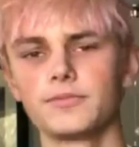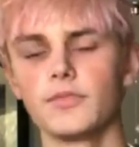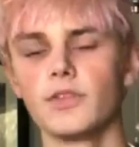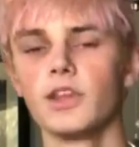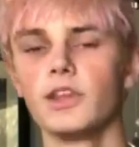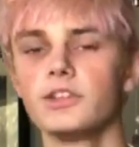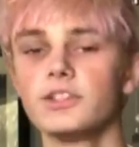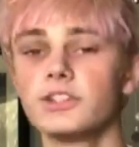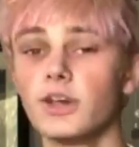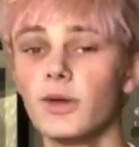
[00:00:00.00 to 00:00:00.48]

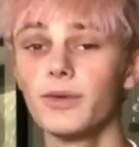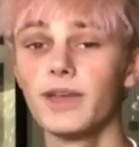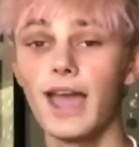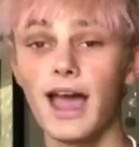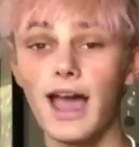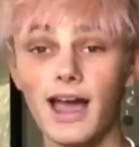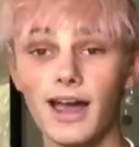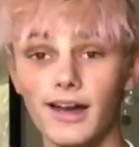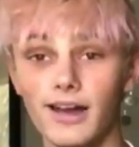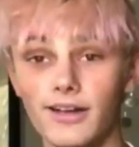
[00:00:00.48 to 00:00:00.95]
So we
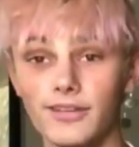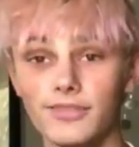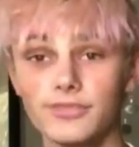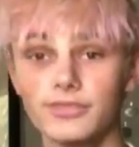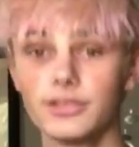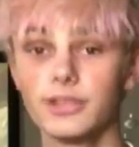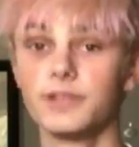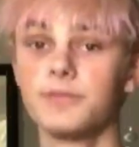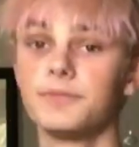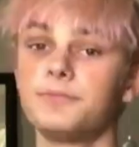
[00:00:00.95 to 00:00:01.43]
have
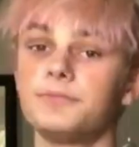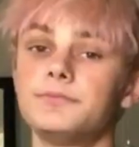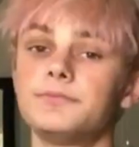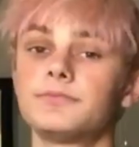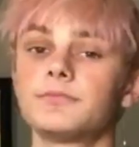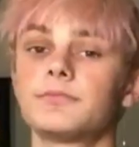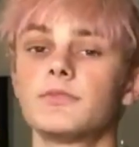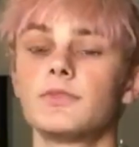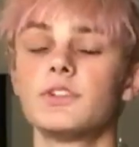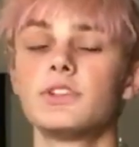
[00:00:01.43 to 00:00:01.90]

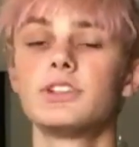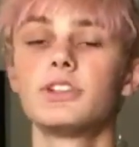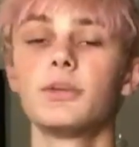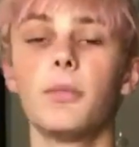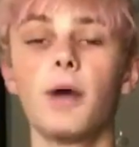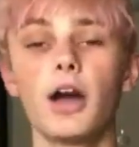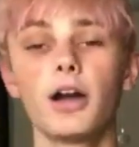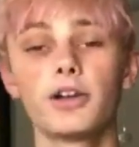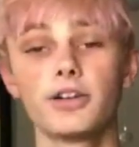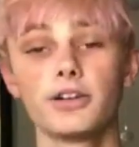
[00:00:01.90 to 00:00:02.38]

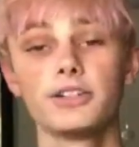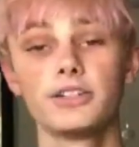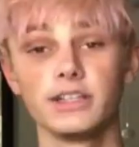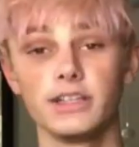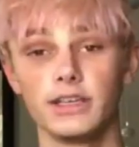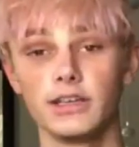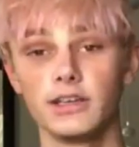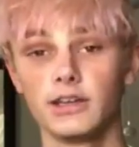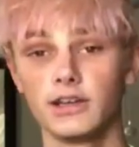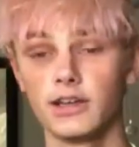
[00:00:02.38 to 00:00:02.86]
democracy.